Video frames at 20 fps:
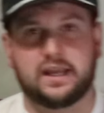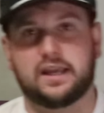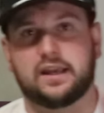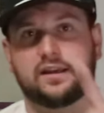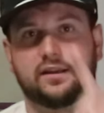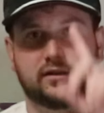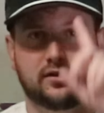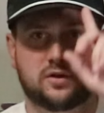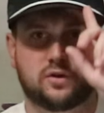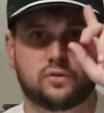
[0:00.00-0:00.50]

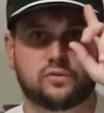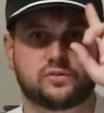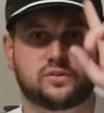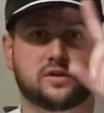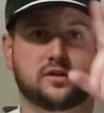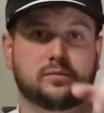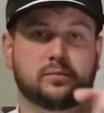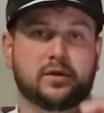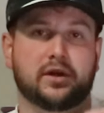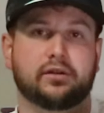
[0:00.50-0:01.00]
at
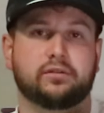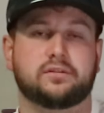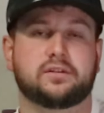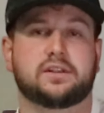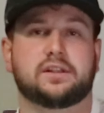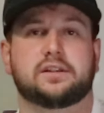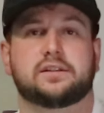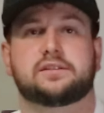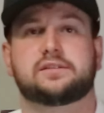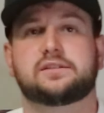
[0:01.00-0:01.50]
Ozark Mountain
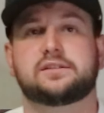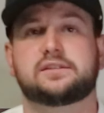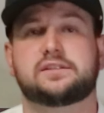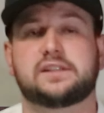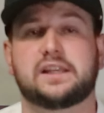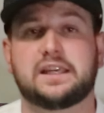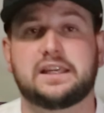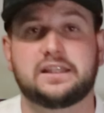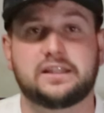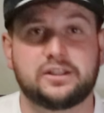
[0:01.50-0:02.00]

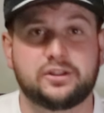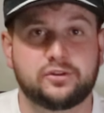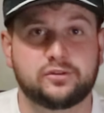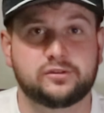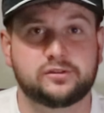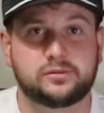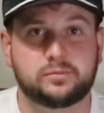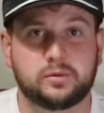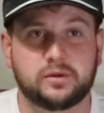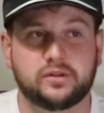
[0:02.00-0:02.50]
Discs in the
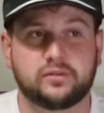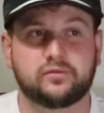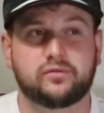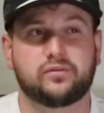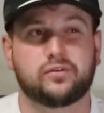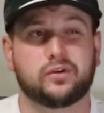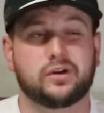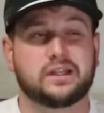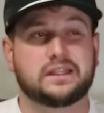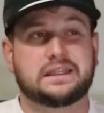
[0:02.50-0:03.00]
used bin
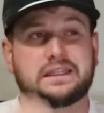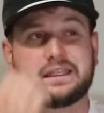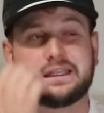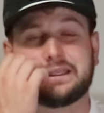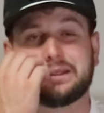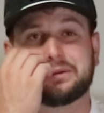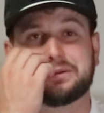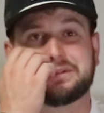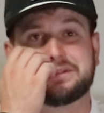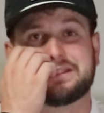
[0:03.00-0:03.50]
for, I think
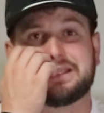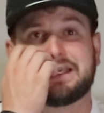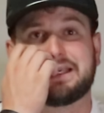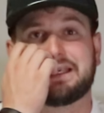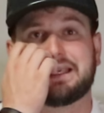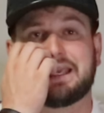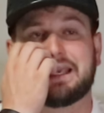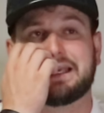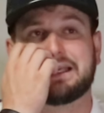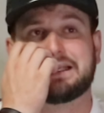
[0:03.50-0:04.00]
it was
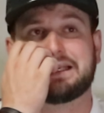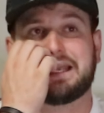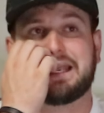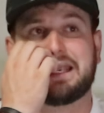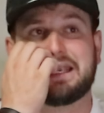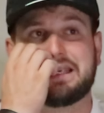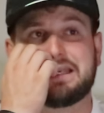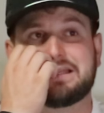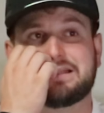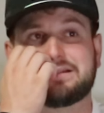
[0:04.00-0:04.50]
like
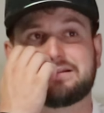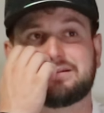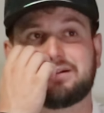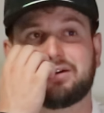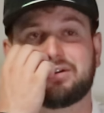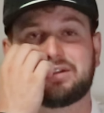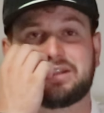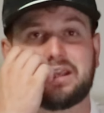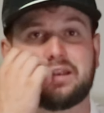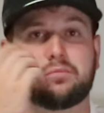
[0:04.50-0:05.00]
$8
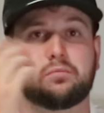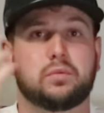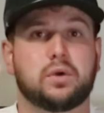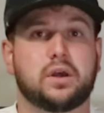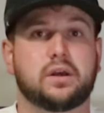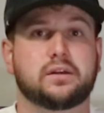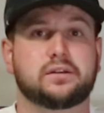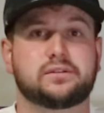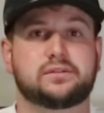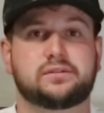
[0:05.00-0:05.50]
or
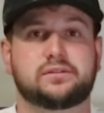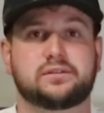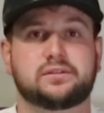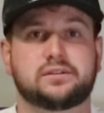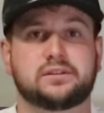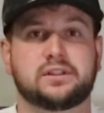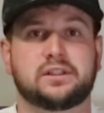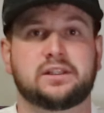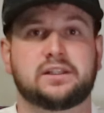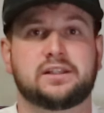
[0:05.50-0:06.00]
$10.
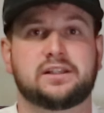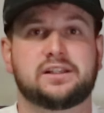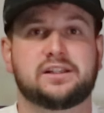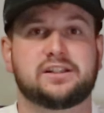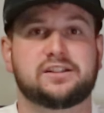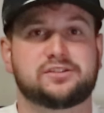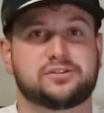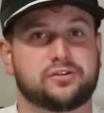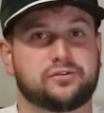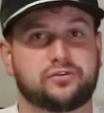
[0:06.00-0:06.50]

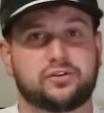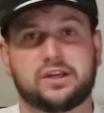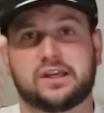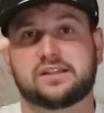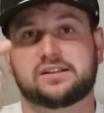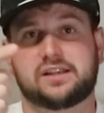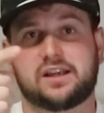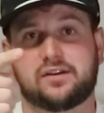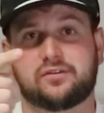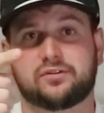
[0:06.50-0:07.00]
So if you
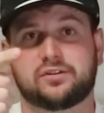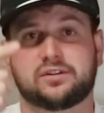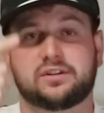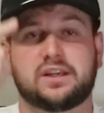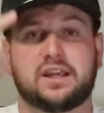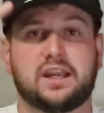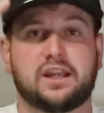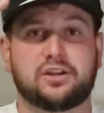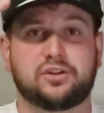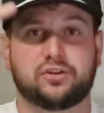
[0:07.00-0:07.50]
guys haven't
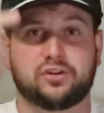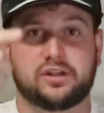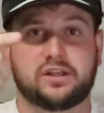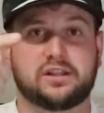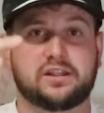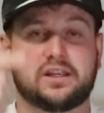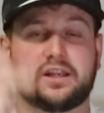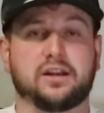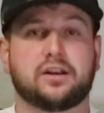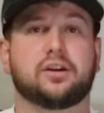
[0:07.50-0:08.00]
and you're
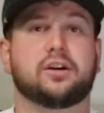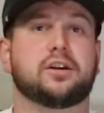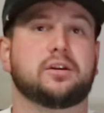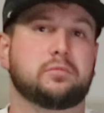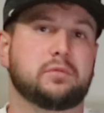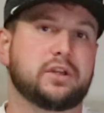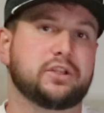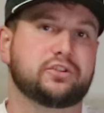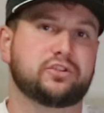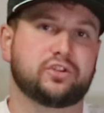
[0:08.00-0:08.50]
in the area,
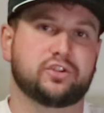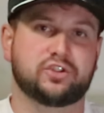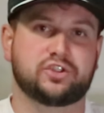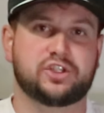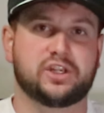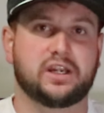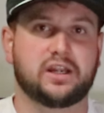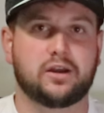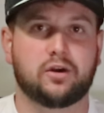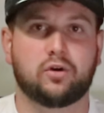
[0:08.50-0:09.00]
make sure to
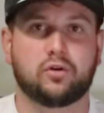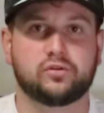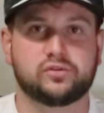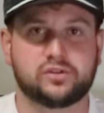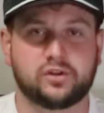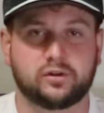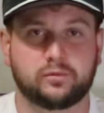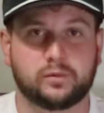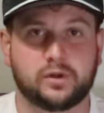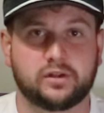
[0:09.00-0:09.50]
check out
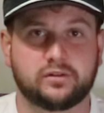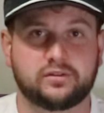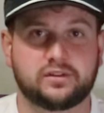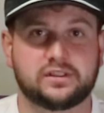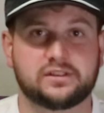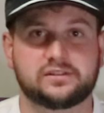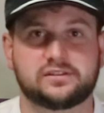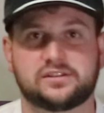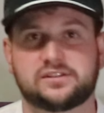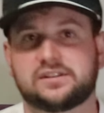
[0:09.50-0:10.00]
Ozark Mountain
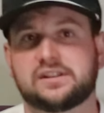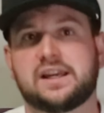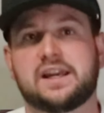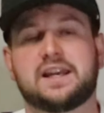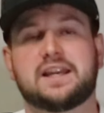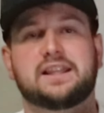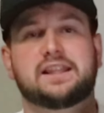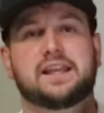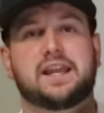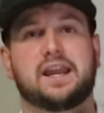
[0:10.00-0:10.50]
Discs.
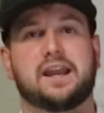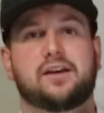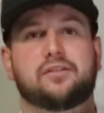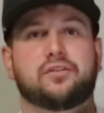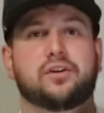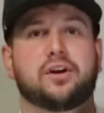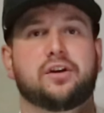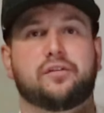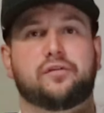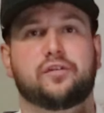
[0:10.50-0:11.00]
They
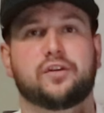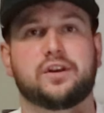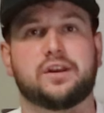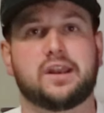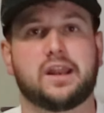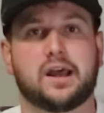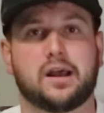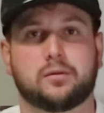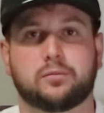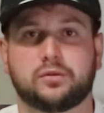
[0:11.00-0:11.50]
have a
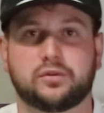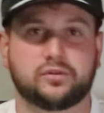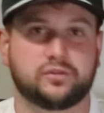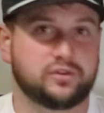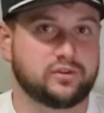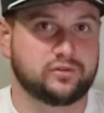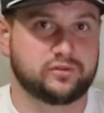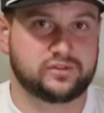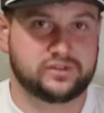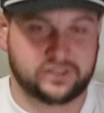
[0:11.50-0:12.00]
phenomenal
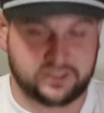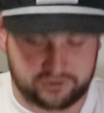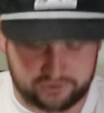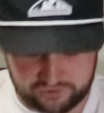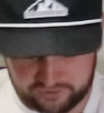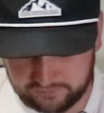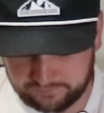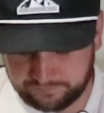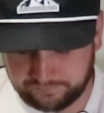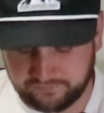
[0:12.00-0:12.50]
used
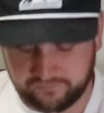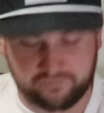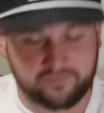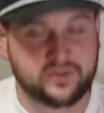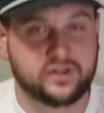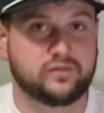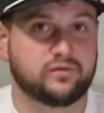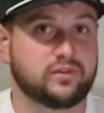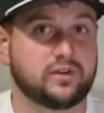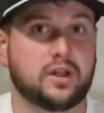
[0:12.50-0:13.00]
section,
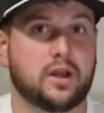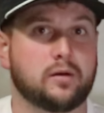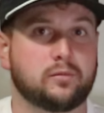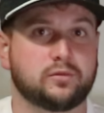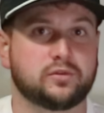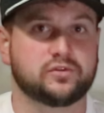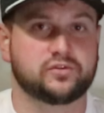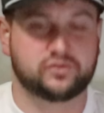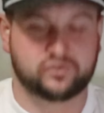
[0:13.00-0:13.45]
phenomenal